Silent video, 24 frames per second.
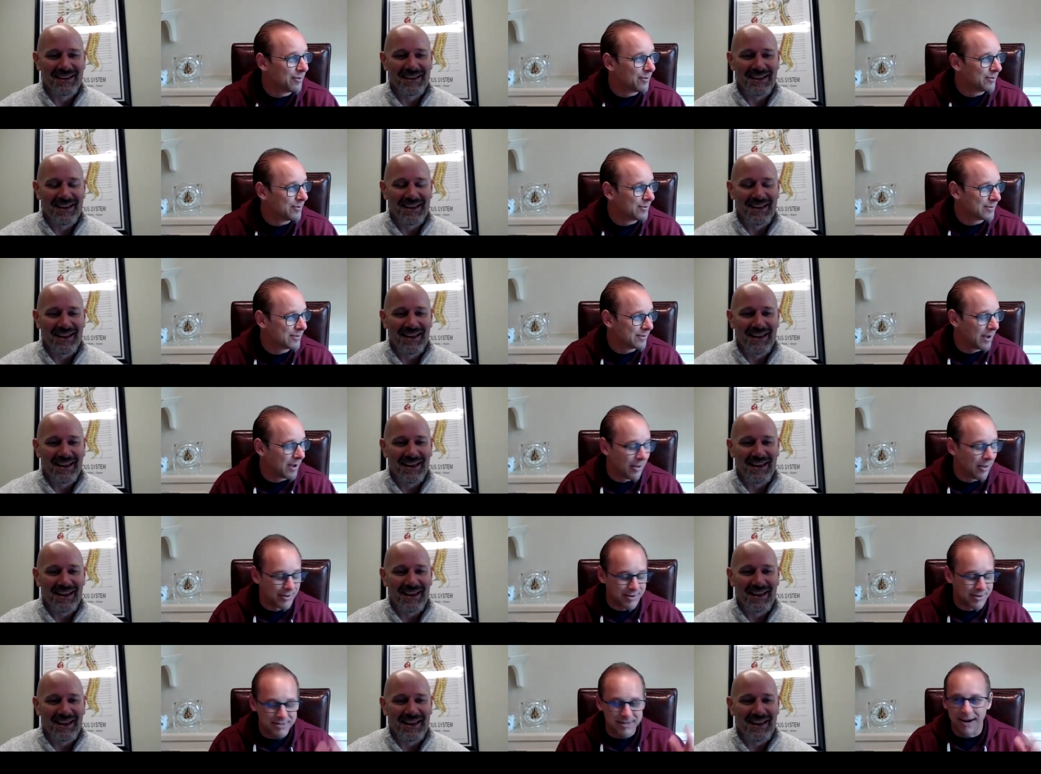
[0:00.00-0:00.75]
Speaker 1: Was, on
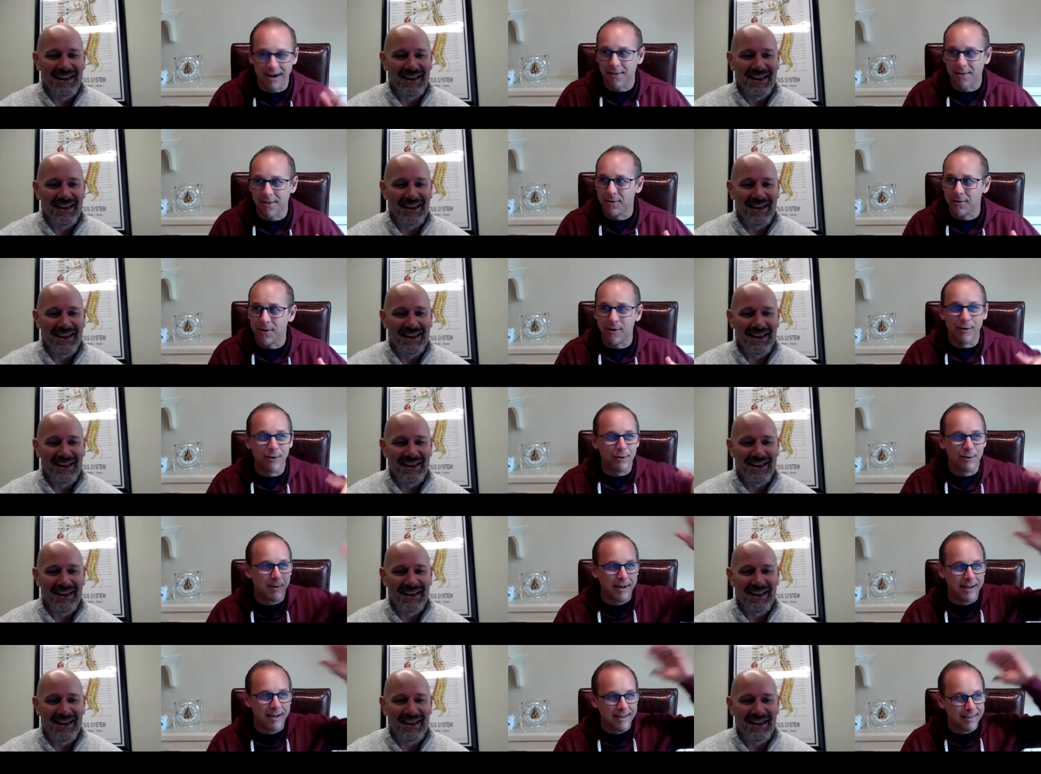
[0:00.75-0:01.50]
the side of the road. It was
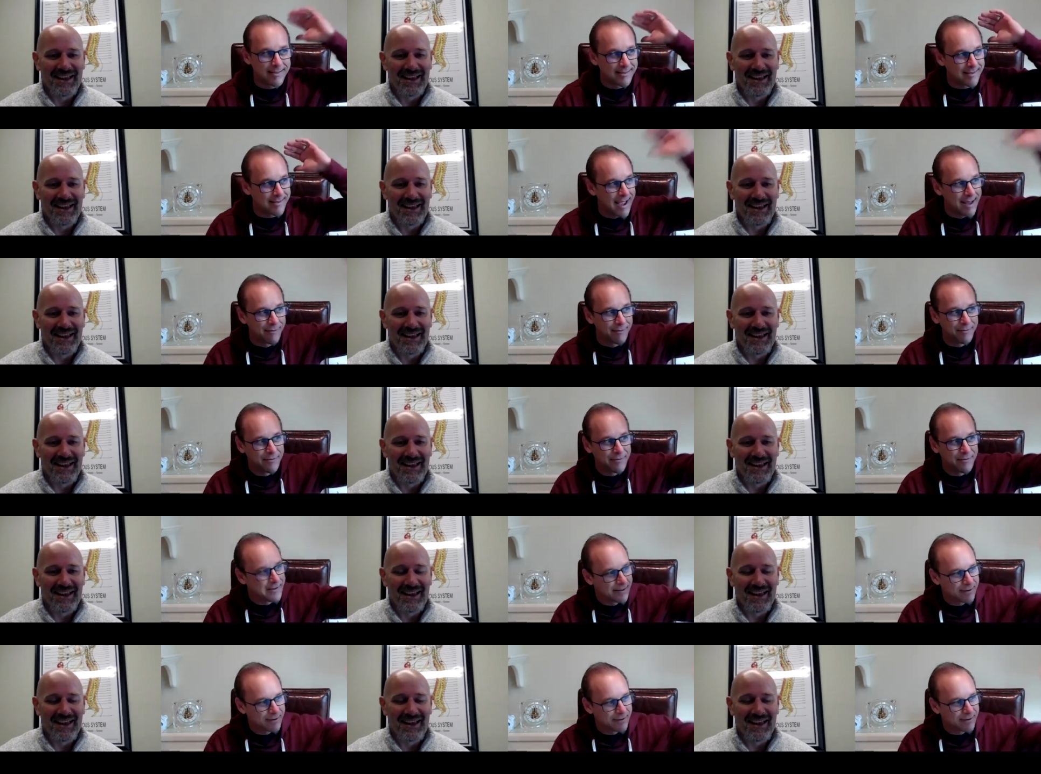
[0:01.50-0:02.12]
probably ten feet